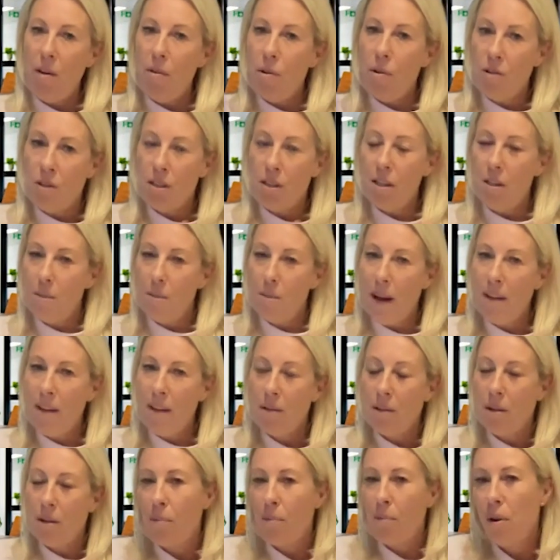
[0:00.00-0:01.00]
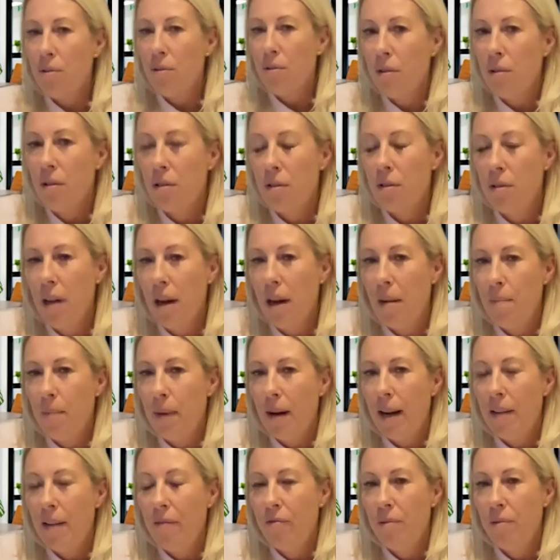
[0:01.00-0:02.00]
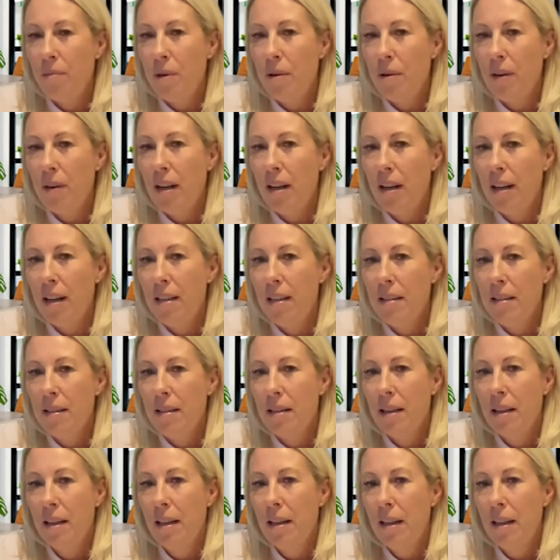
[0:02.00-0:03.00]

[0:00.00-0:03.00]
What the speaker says: or does it depend on the product that I'm buying from you guys?